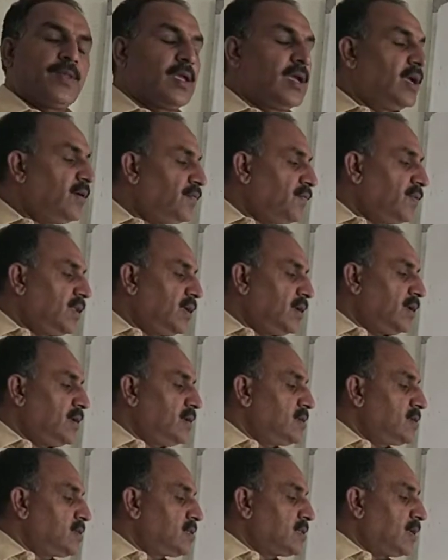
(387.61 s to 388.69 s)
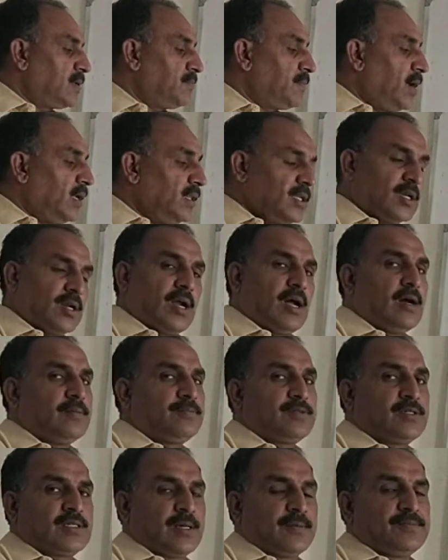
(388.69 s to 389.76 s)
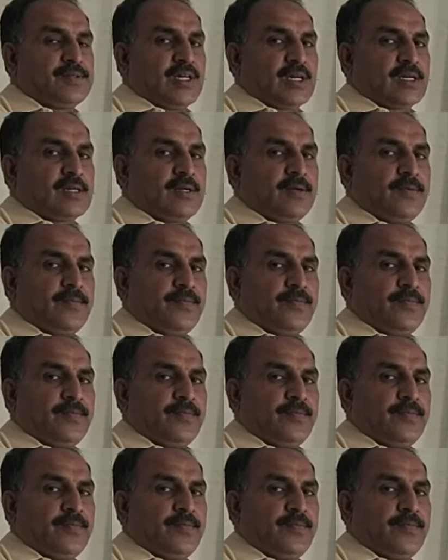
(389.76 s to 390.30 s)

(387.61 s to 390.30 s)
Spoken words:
If there is some other subject,